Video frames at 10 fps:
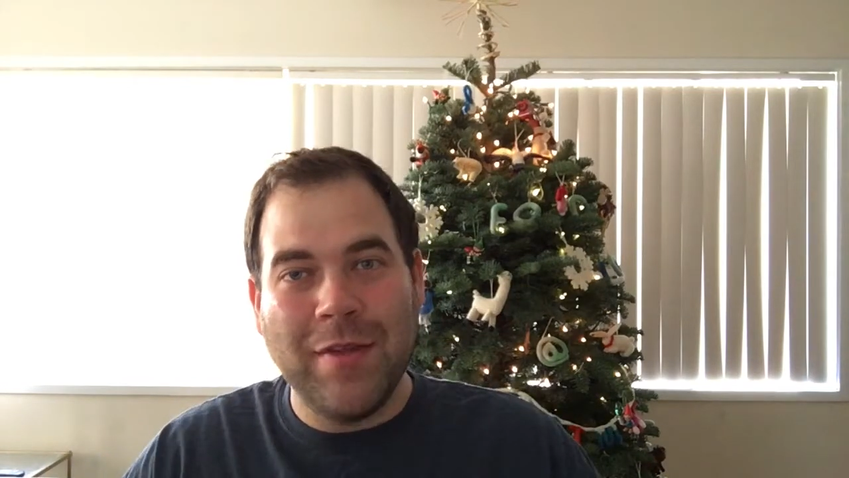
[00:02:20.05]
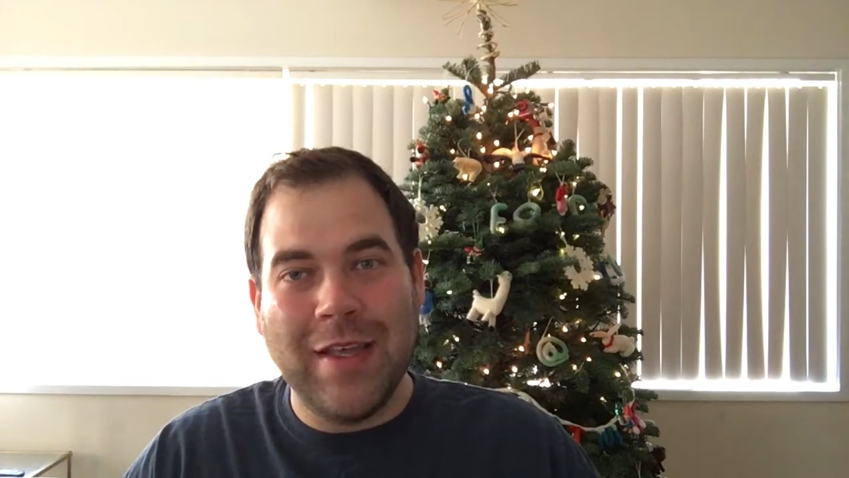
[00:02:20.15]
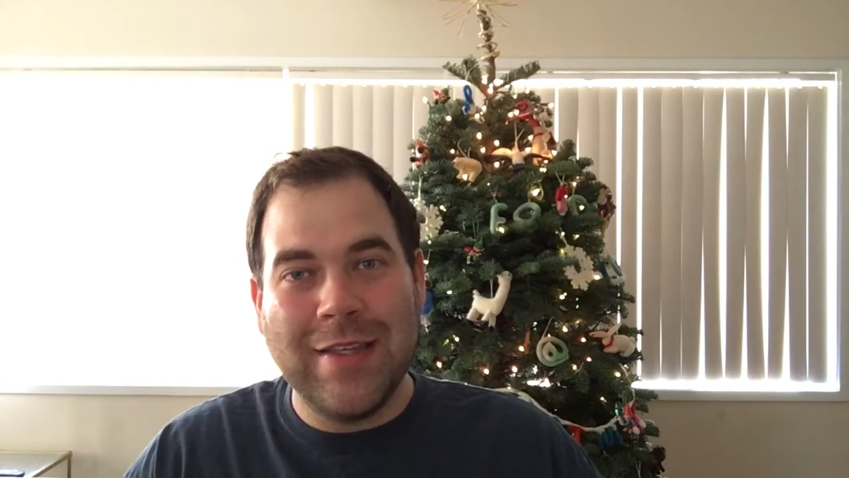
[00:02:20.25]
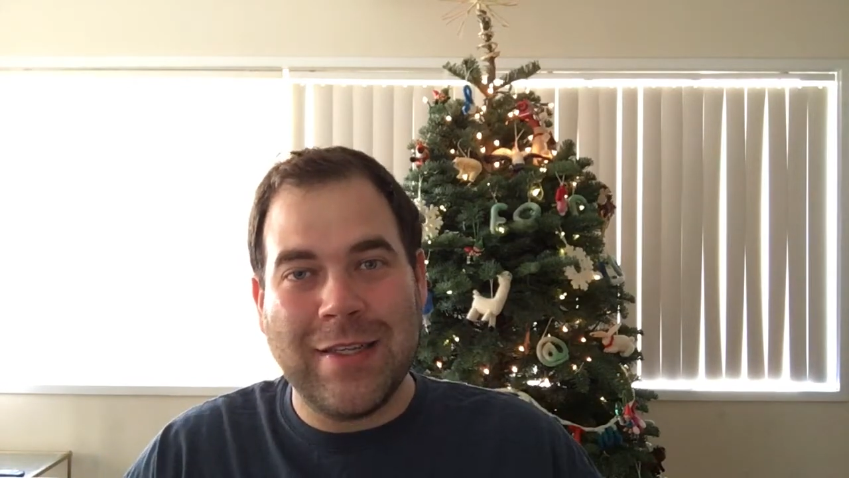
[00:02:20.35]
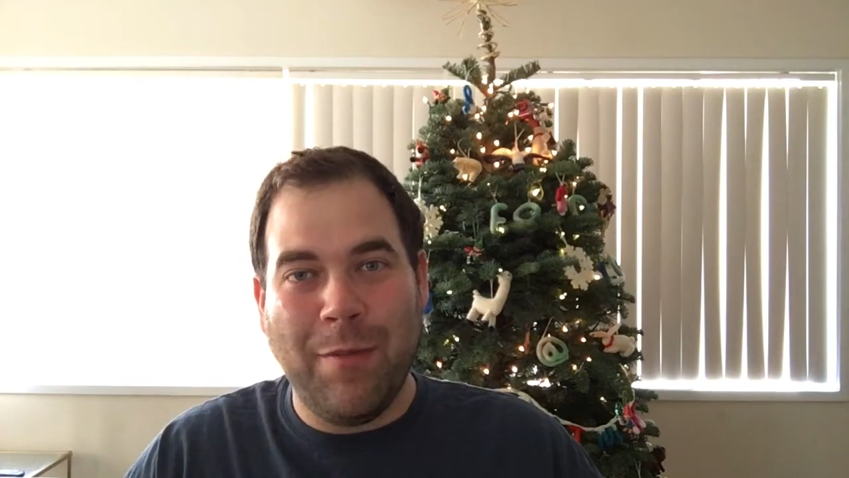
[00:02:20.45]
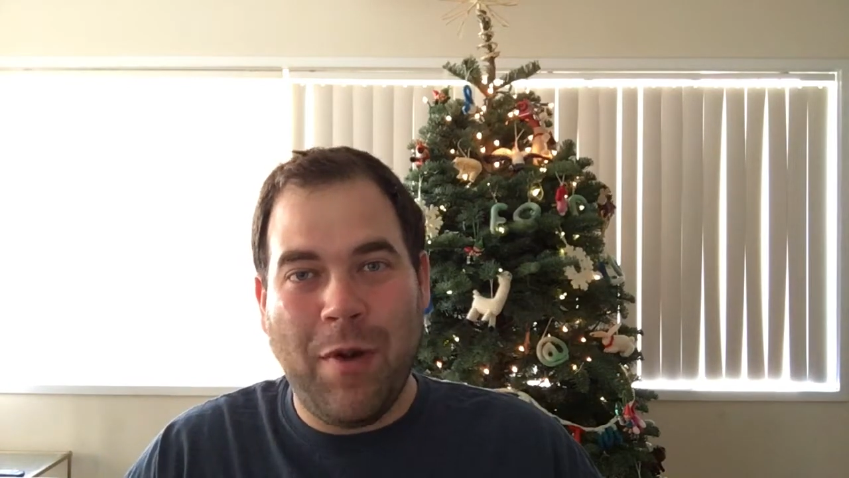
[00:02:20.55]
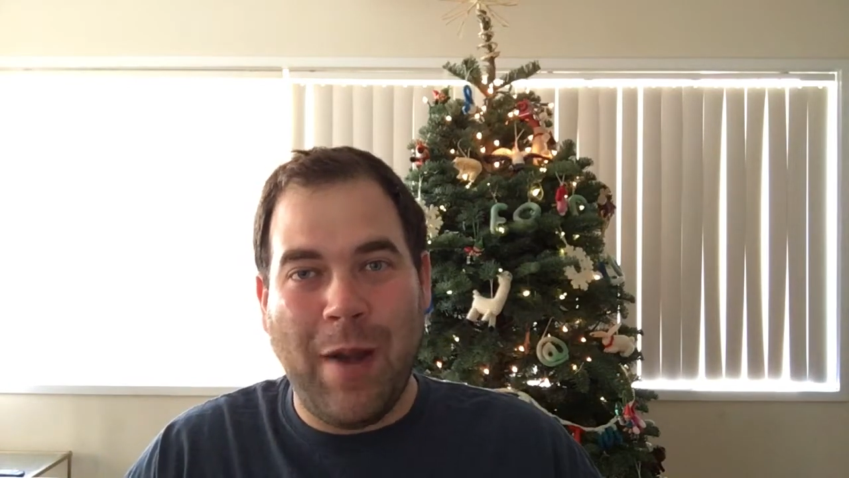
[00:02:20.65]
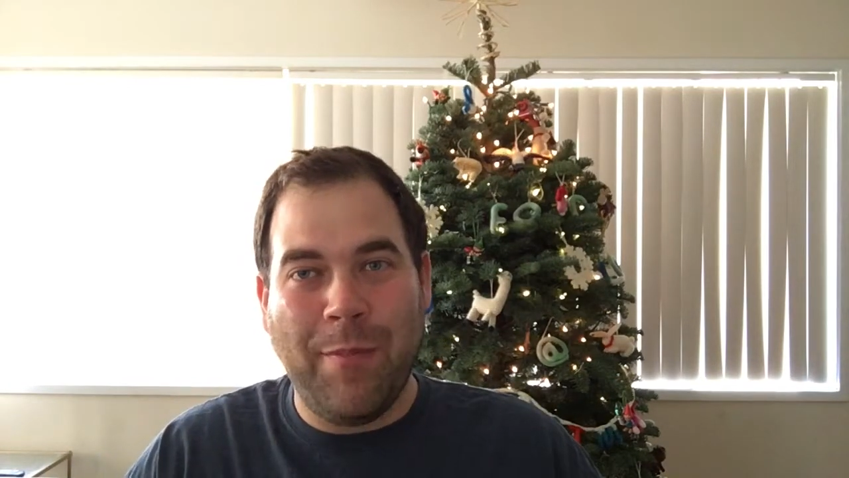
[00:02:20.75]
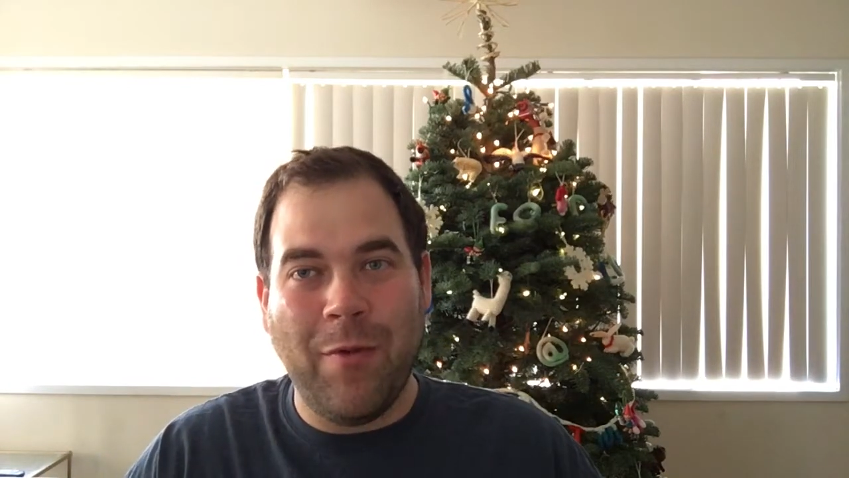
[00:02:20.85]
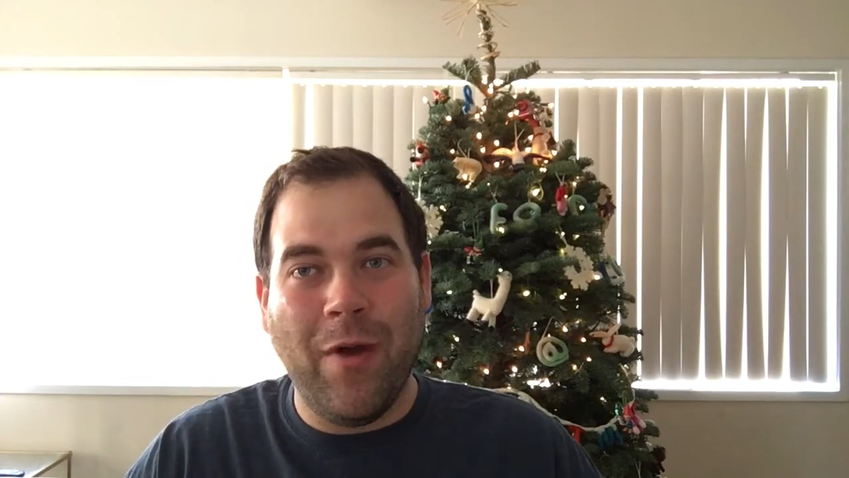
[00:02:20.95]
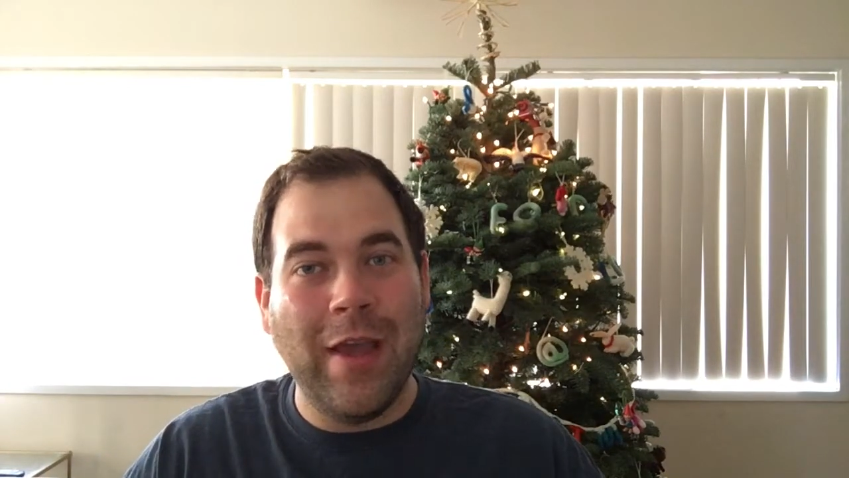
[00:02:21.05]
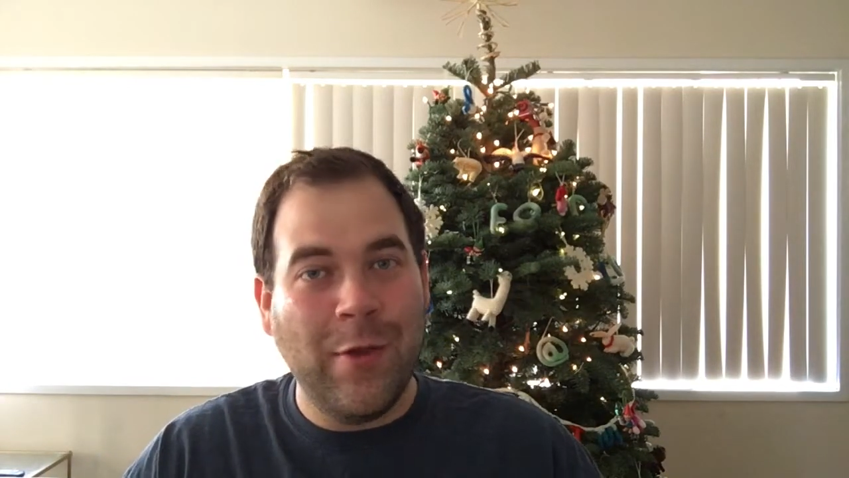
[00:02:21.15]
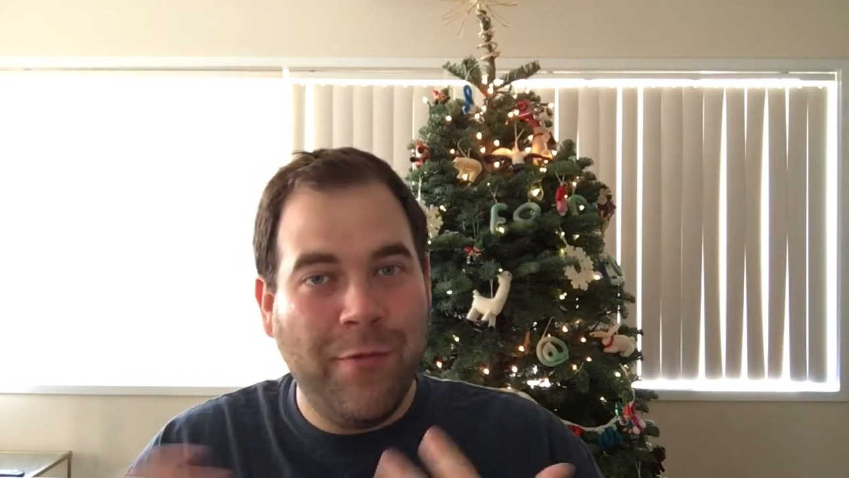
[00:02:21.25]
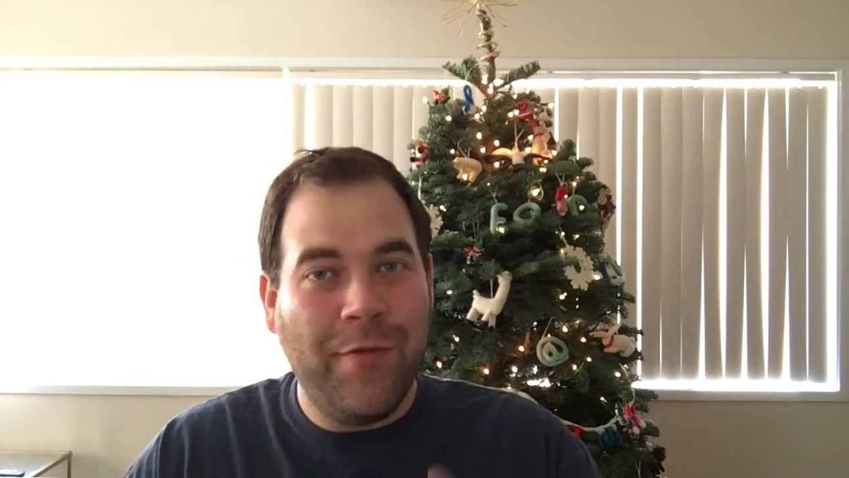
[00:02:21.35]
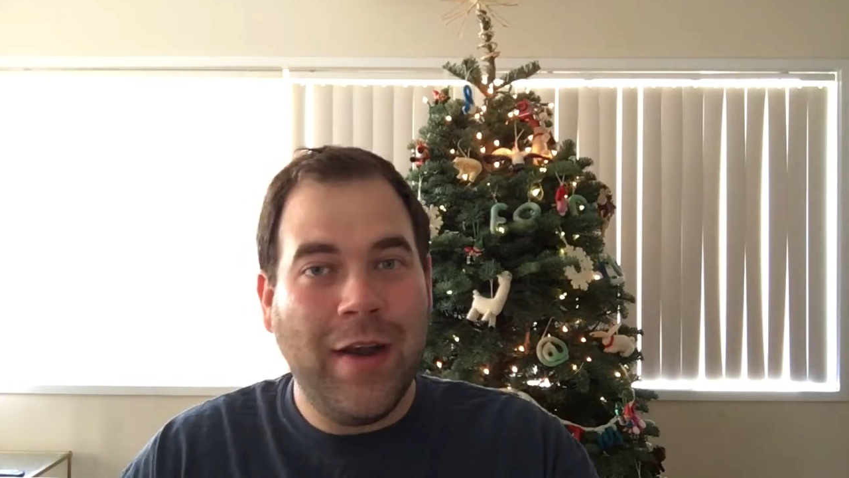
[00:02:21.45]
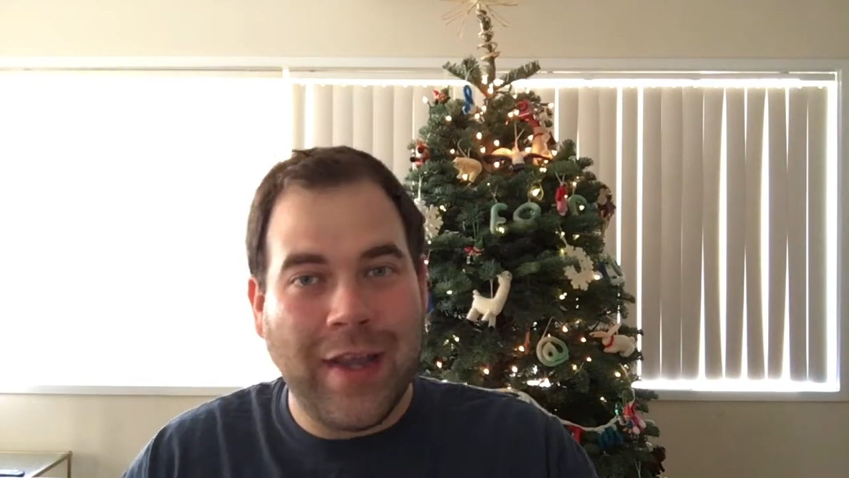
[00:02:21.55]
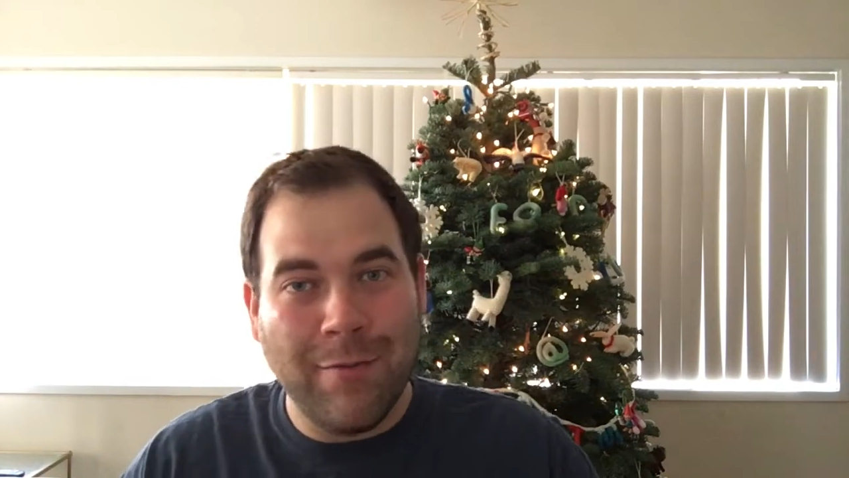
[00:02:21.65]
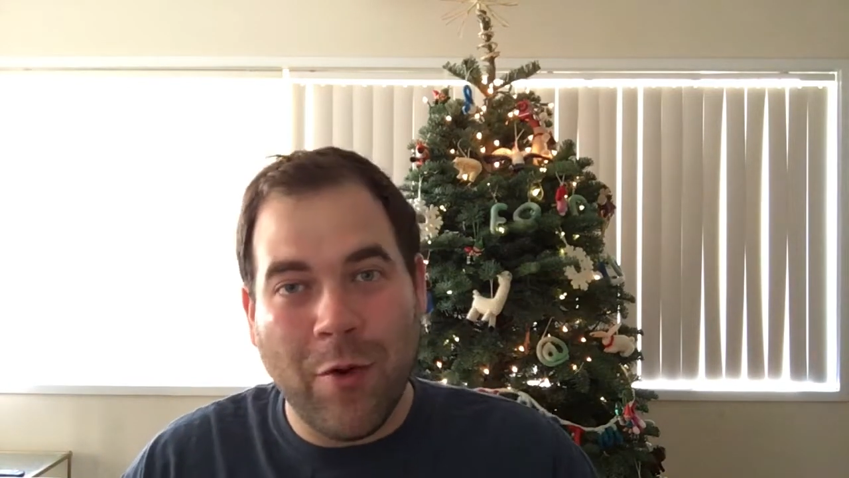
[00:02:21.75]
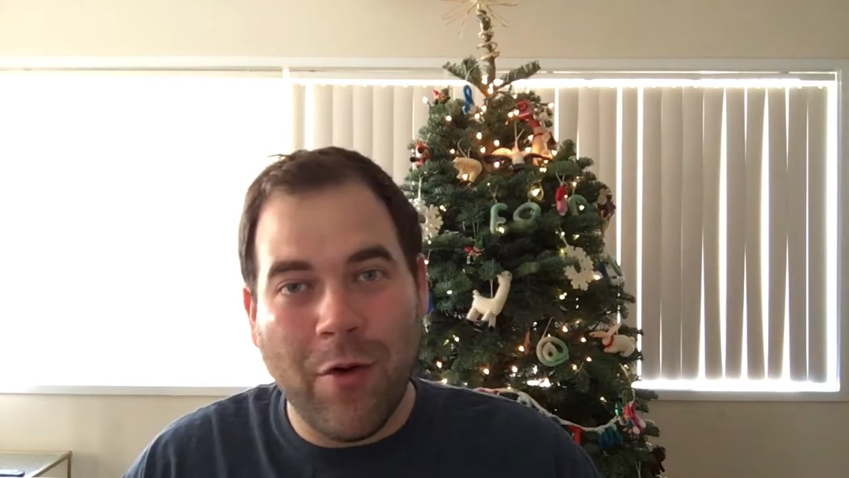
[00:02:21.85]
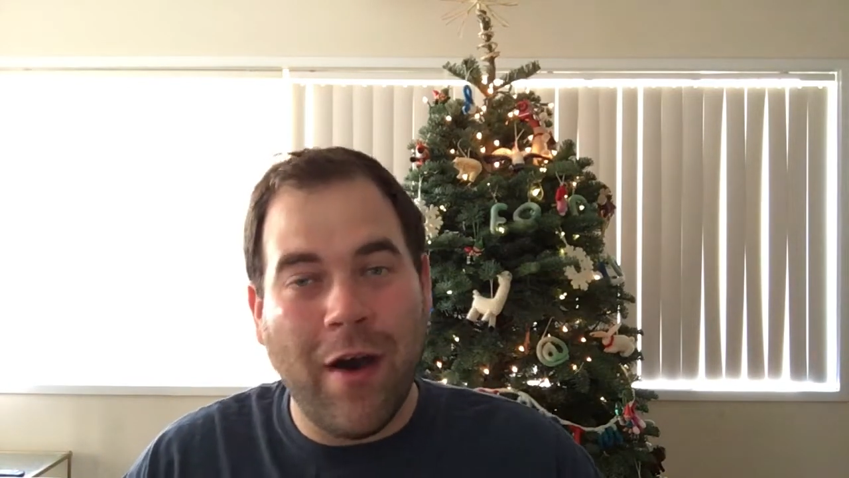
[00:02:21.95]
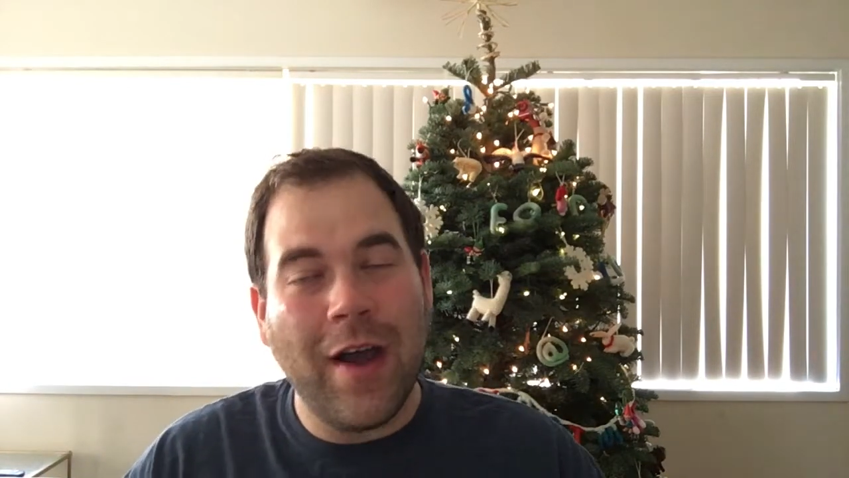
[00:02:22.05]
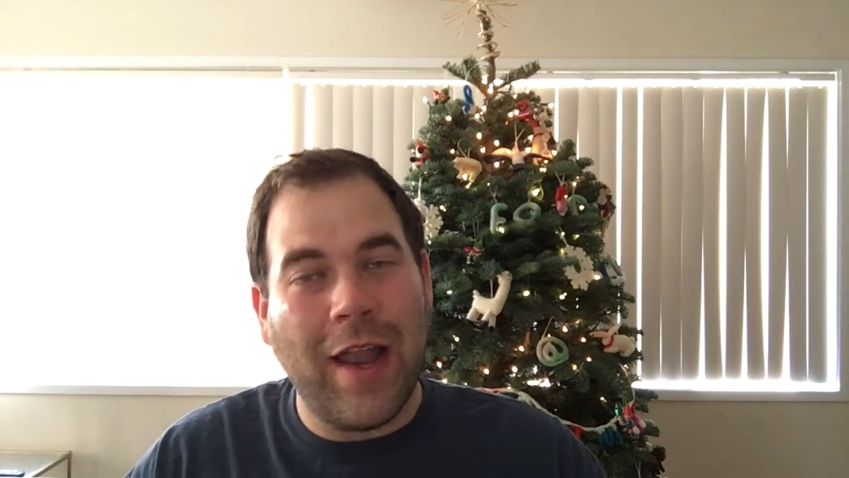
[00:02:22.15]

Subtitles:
with us in a proper way, you fucking moron.